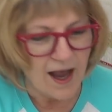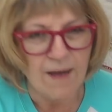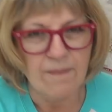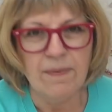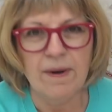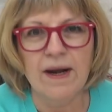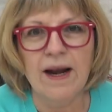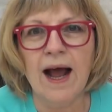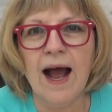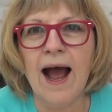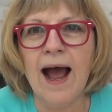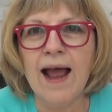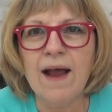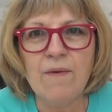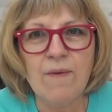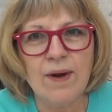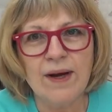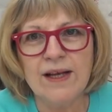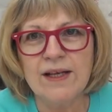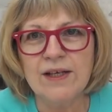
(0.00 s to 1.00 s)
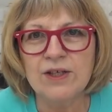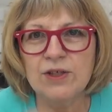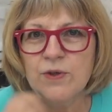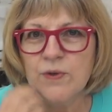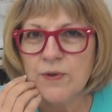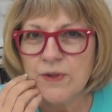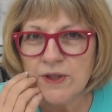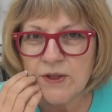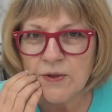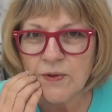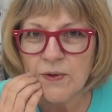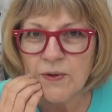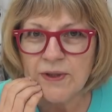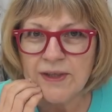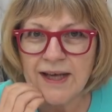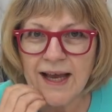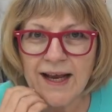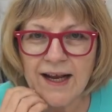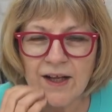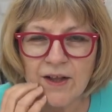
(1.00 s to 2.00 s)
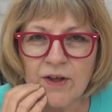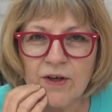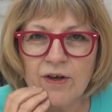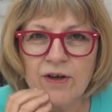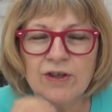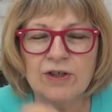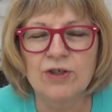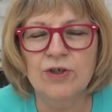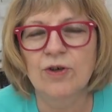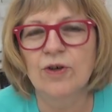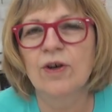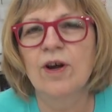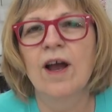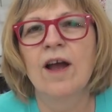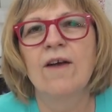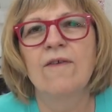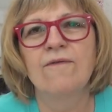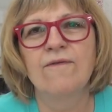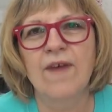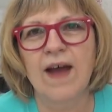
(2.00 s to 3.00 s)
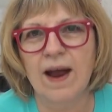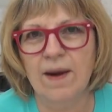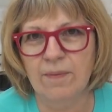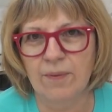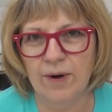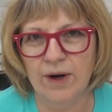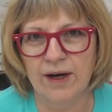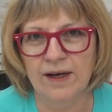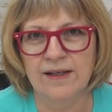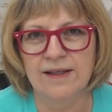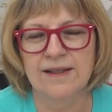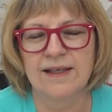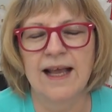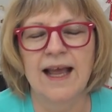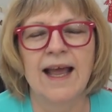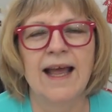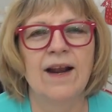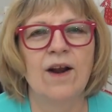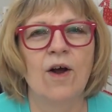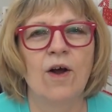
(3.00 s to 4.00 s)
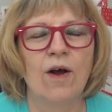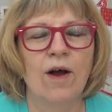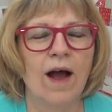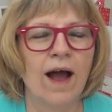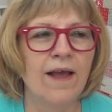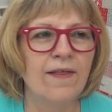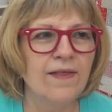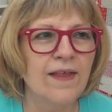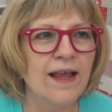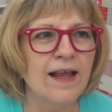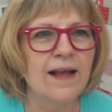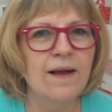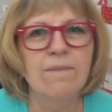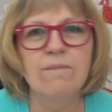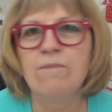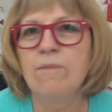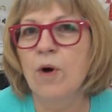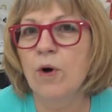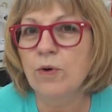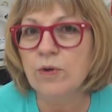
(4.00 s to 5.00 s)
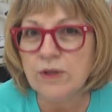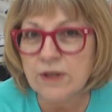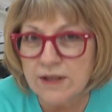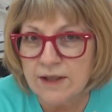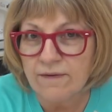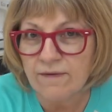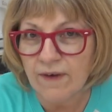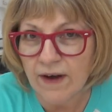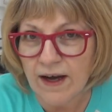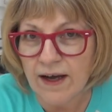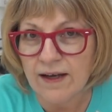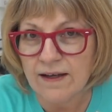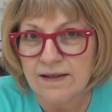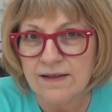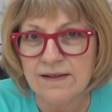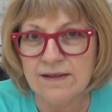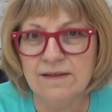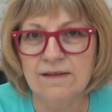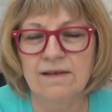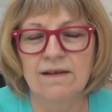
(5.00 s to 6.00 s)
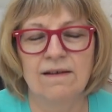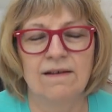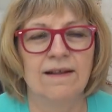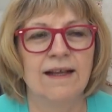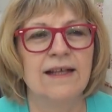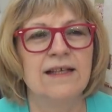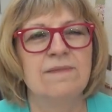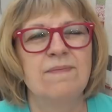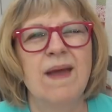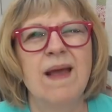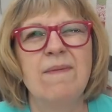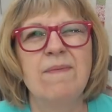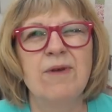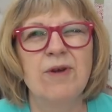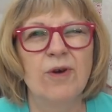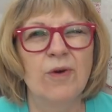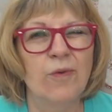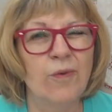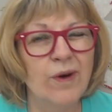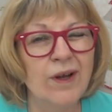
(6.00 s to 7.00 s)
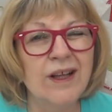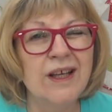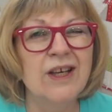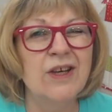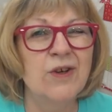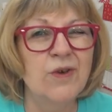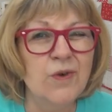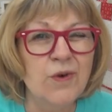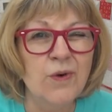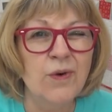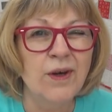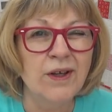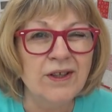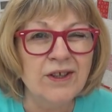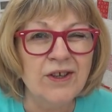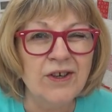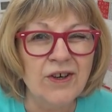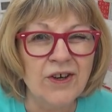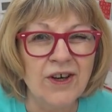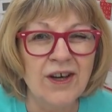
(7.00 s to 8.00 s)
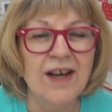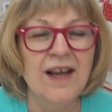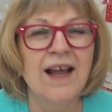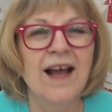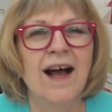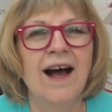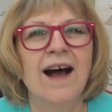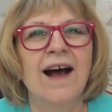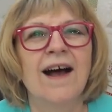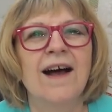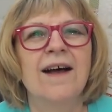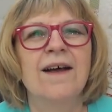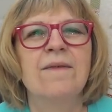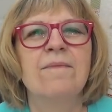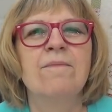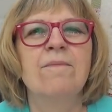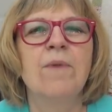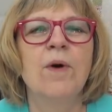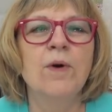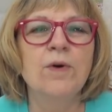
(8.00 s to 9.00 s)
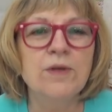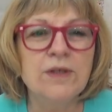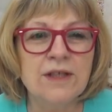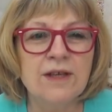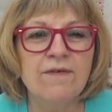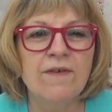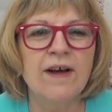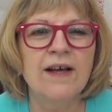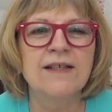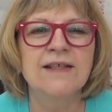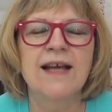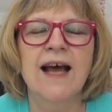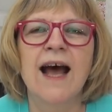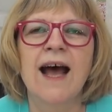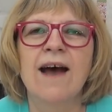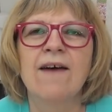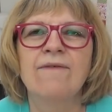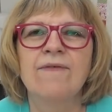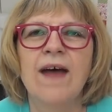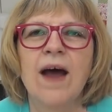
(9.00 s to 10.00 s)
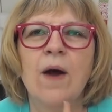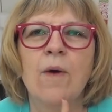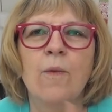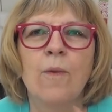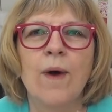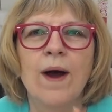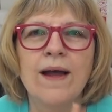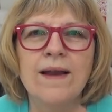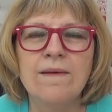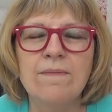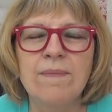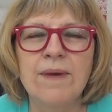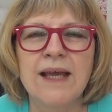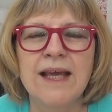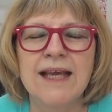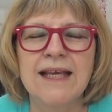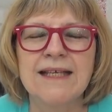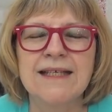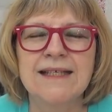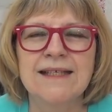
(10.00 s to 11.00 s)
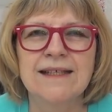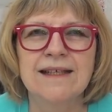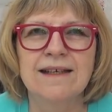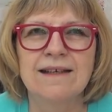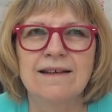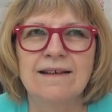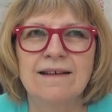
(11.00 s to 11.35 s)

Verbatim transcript: But I wanted you to take a look at your fabrics, and I think most of us, unless maybe you're a really new quilter, uh, most of us have that one piece